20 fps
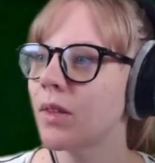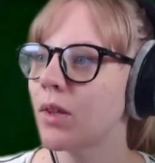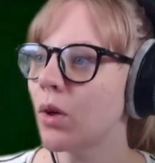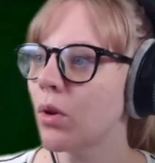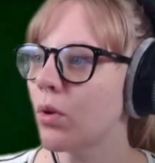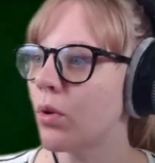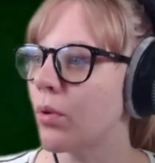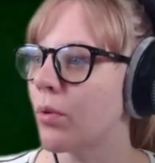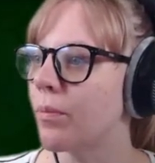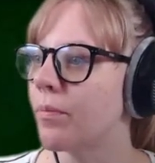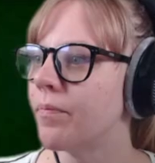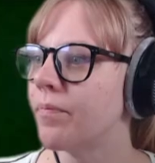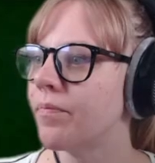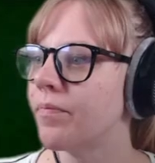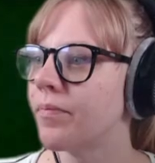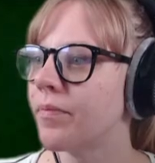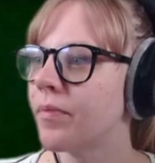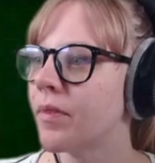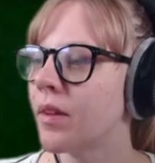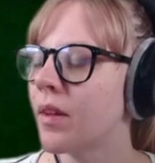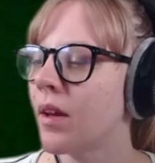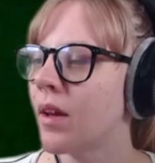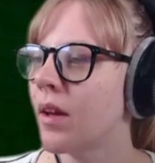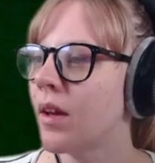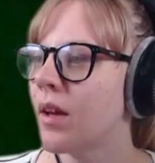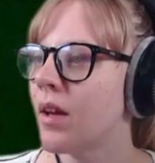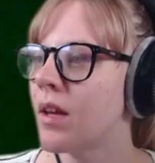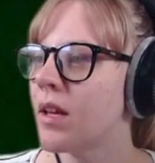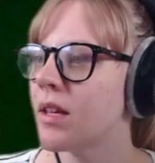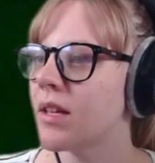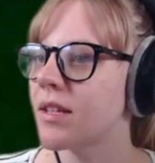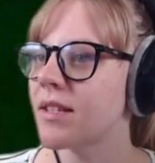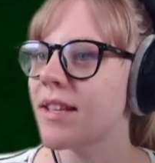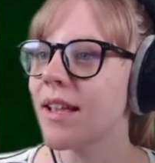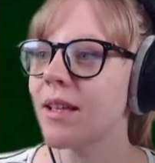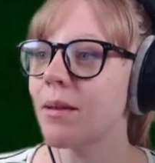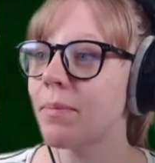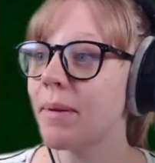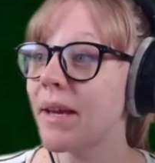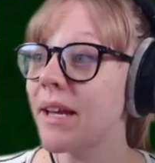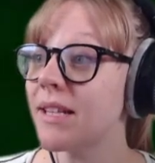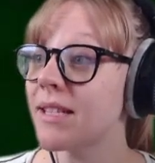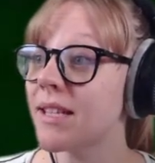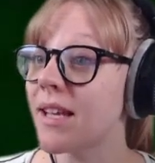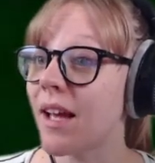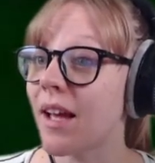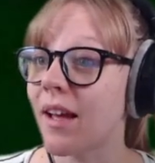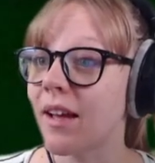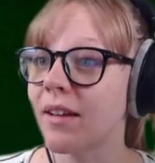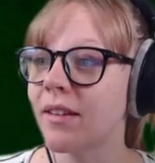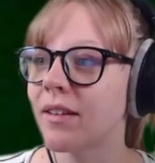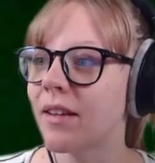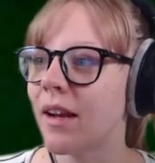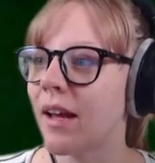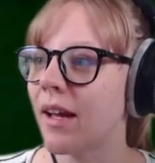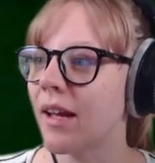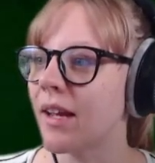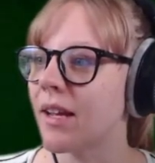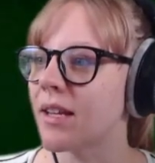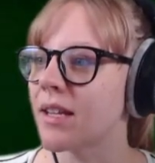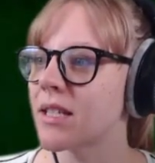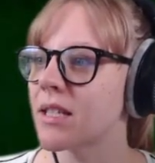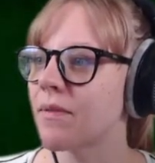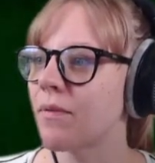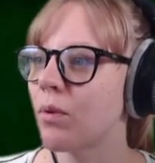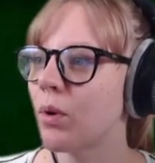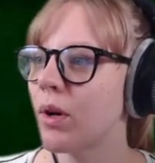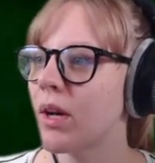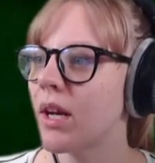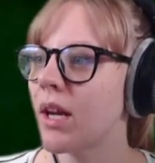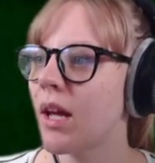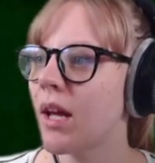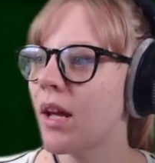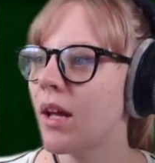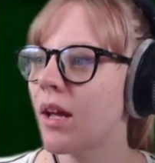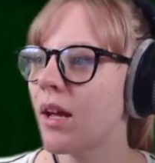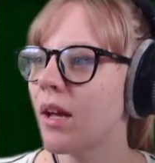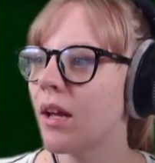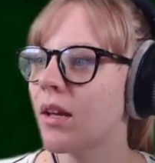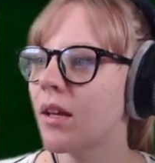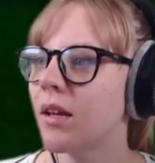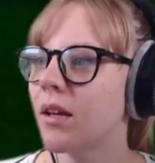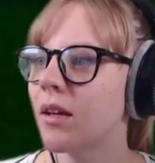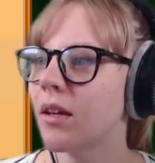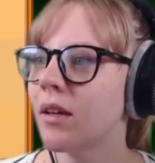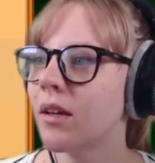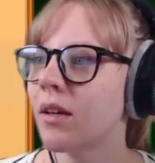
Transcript: Cool. You're selling pizza. Nice. Void egg.